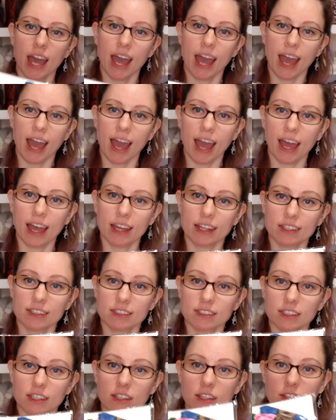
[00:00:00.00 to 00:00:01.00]
and
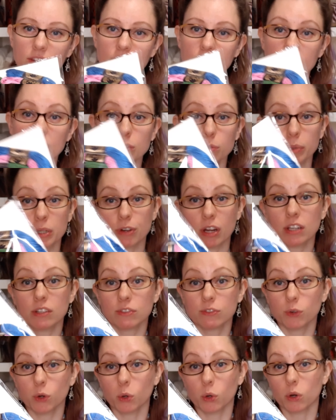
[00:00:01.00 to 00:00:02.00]
these will be great
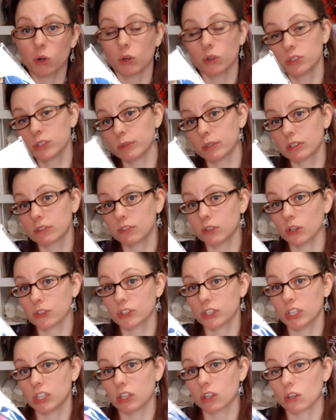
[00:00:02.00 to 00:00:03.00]
for doing
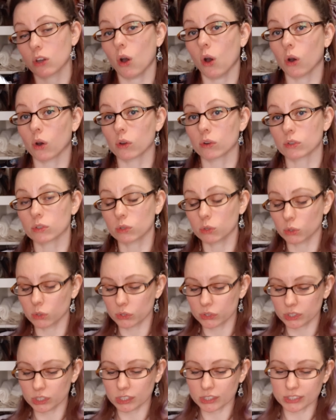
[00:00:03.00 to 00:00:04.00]
flossing on
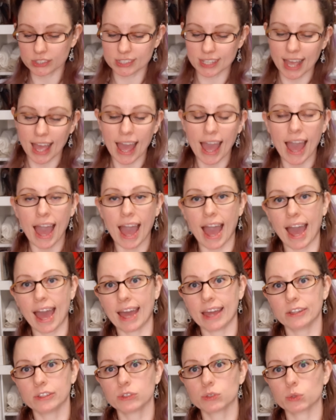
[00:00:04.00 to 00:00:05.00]
corsets
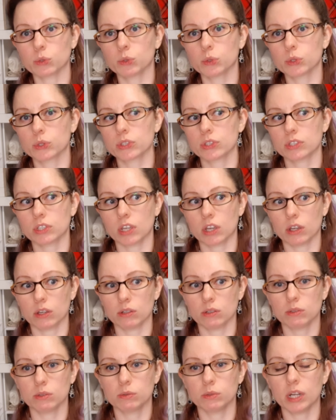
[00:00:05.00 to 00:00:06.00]
and
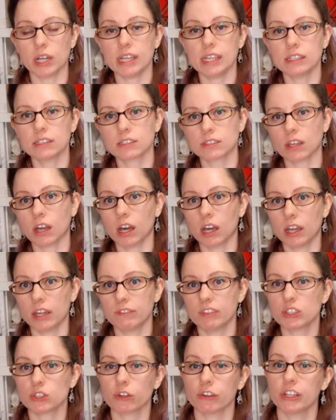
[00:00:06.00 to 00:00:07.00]
also inside
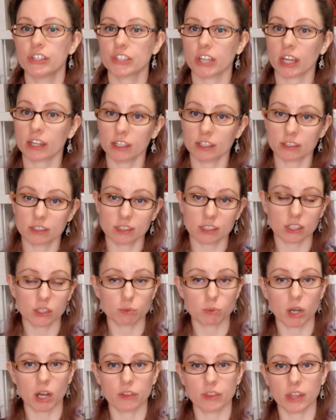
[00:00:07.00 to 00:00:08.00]
Victorian jackets as
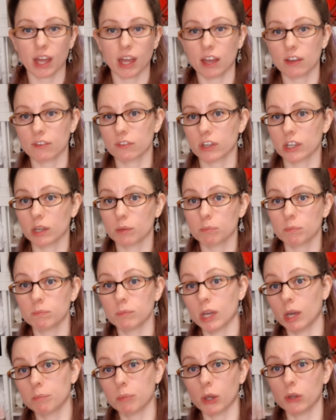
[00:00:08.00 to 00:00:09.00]
well that have
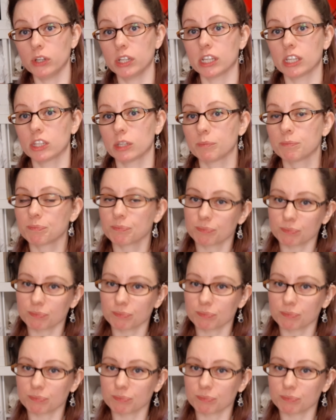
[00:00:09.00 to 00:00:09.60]
boning in them.